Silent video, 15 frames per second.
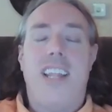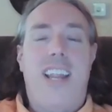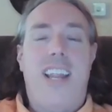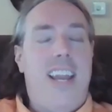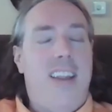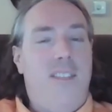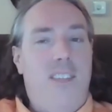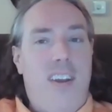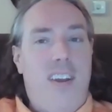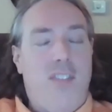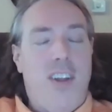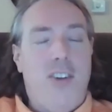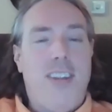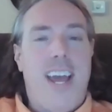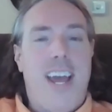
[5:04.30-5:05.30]
and if
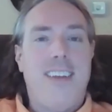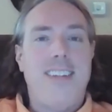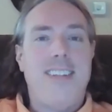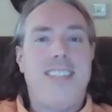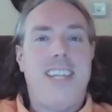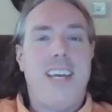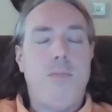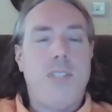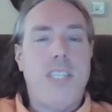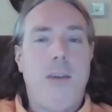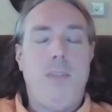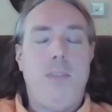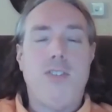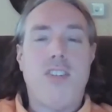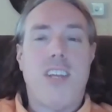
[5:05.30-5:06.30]
their talent steps
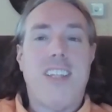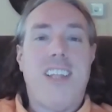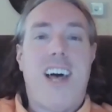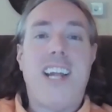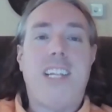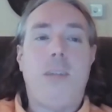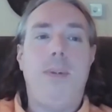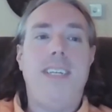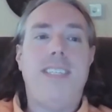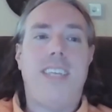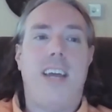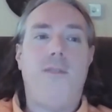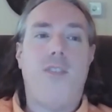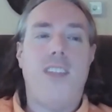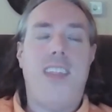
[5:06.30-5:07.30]
up, there's a lot to be
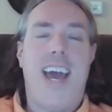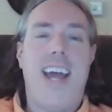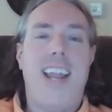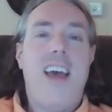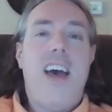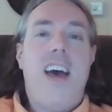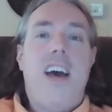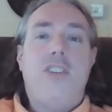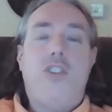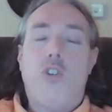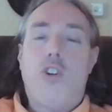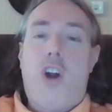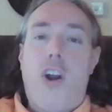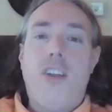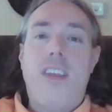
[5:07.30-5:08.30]
said for that. So
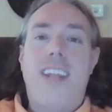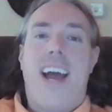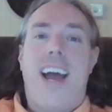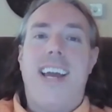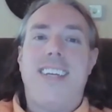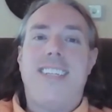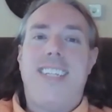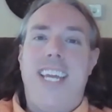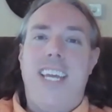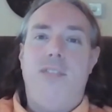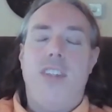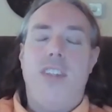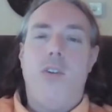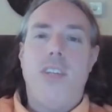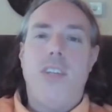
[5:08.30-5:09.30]
Garland ISD,
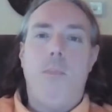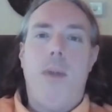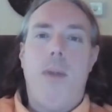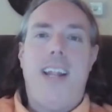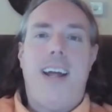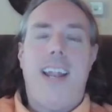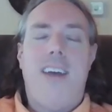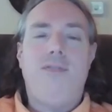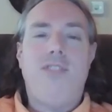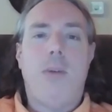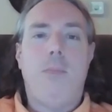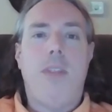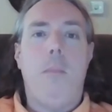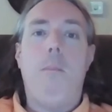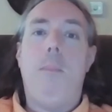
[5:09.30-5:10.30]
even though it may not have some of the